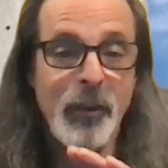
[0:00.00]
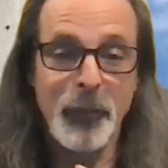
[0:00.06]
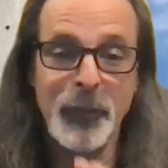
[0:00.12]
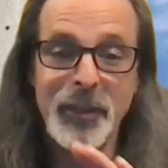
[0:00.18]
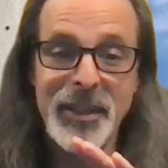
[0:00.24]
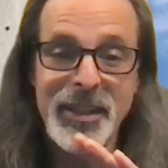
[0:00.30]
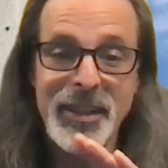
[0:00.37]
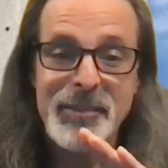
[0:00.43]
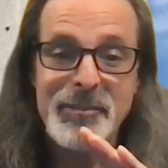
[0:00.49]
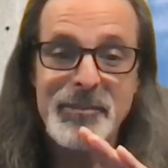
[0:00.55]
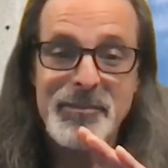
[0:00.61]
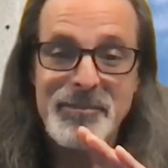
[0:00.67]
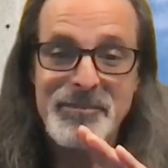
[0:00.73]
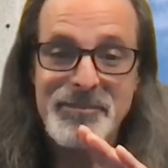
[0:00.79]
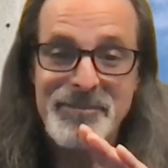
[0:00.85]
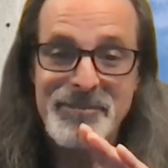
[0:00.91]
only
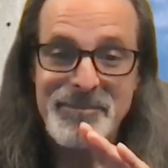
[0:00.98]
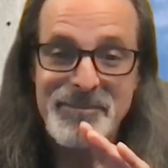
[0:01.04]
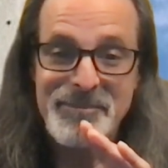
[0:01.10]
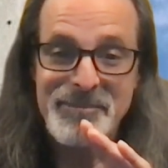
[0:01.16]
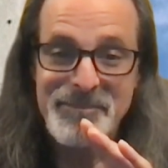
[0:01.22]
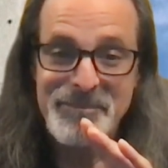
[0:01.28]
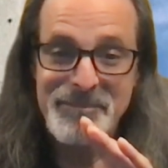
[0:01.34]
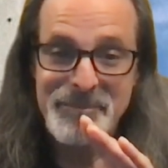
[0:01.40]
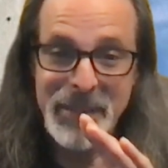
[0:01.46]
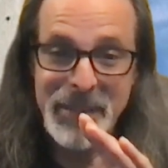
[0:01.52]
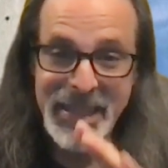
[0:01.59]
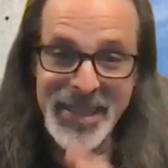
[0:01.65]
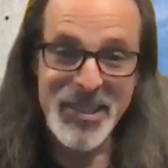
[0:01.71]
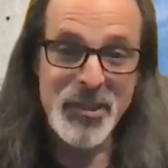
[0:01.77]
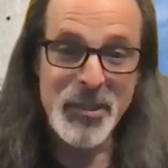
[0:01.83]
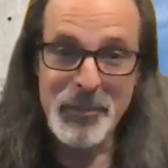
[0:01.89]

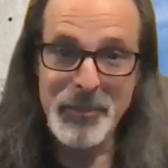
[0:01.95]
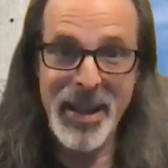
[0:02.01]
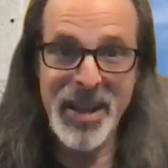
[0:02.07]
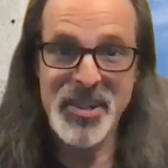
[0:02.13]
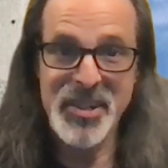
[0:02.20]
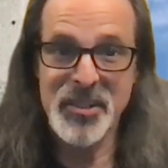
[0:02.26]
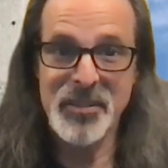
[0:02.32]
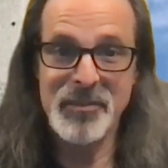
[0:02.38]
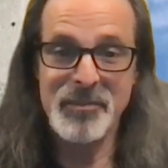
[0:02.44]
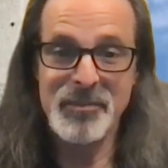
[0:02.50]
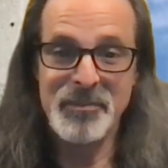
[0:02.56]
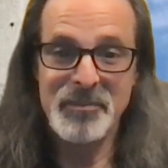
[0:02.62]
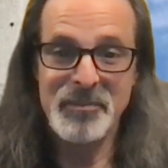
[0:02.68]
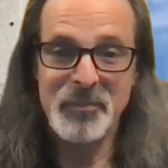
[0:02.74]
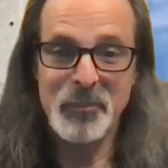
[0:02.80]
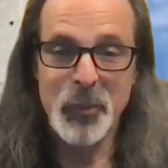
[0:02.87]
begin to imagine
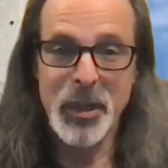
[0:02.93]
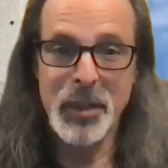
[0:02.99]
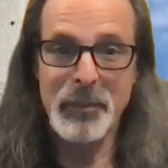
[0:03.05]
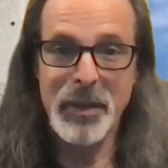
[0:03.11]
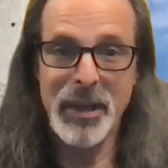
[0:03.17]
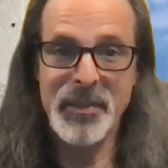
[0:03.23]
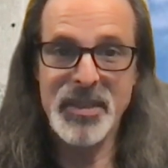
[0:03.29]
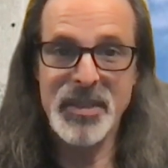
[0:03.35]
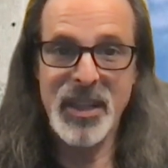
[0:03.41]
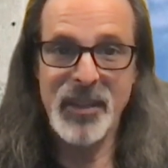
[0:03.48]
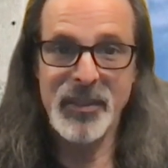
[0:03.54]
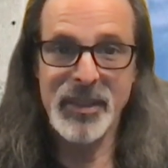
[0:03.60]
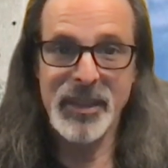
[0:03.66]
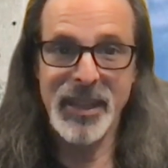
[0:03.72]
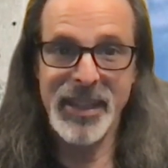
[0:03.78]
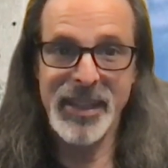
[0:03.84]
what it might have
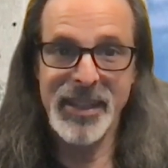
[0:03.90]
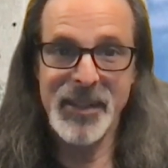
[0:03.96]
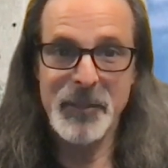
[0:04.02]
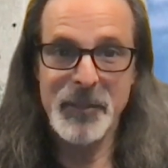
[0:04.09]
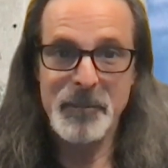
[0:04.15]
sounded like.